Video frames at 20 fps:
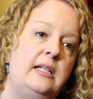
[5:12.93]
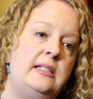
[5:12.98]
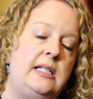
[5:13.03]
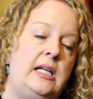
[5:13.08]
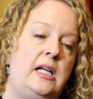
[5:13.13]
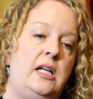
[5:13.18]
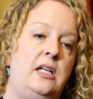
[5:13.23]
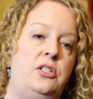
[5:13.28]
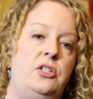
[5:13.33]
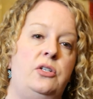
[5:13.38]

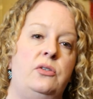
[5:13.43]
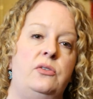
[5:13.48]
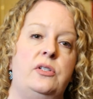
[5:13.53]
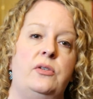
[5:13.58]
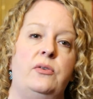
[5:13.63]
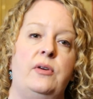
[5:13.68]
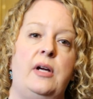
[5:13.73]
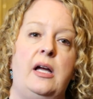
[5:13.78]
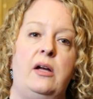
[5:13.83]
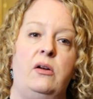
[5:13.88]
to issues
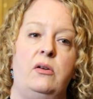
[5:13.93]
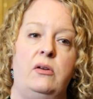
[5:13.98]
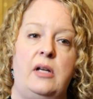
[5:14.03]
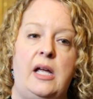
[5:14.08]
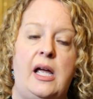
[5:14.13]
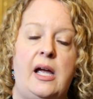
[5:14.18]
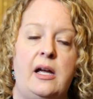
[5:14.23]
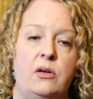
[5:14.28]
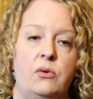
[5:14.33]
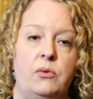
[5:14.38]

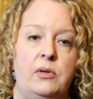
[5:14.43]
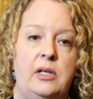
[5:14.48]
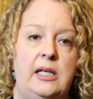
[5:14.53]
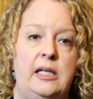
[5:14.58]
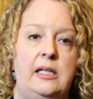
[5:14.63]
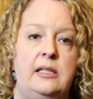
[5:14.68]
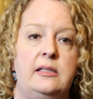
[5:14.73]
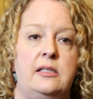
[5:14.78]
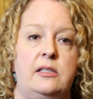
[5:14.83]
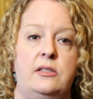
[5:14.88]
around
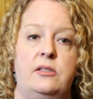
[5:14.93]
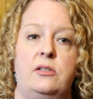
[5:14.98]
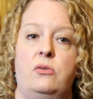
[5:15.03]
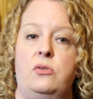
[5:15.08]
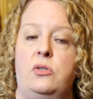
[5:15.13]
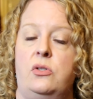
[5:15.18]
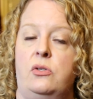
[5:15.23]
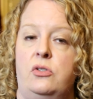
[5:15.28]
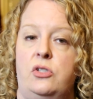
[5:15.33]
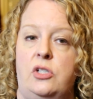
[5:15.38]
equity, to
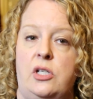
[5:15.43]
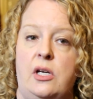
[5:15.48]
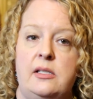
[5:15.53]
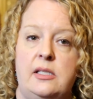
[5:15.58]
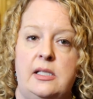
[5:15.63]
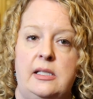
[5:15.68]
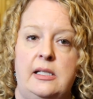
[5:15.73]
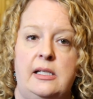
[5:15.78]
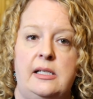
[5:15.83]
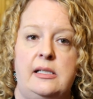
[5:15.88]
social
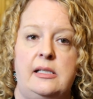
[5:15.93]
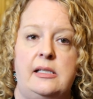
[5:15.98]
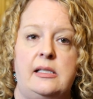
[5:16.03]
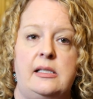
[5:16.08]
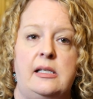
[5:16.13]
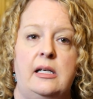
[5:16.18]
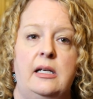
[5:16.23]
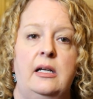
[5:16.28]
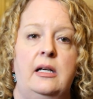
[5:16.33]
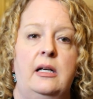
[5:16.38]

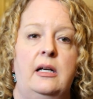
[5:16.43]
justice,